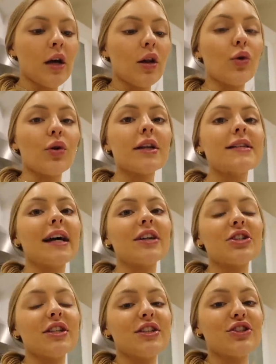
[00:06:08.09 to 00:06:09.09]
Lauren is
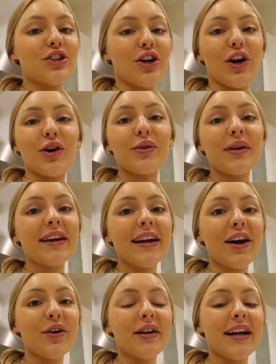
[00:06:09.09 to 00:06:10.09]
actually in Chicago right
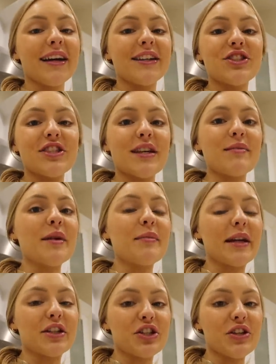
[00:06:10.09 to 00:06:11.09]
now, and she sent me a
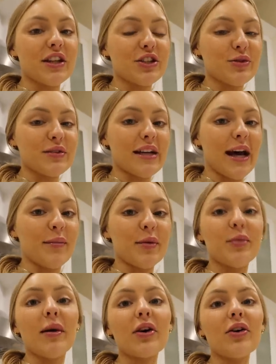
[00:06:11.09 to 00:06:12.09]
picture that she was at
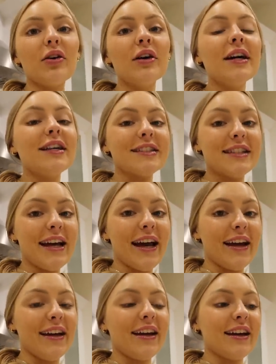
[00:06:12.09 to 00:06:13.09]
blue bottle today,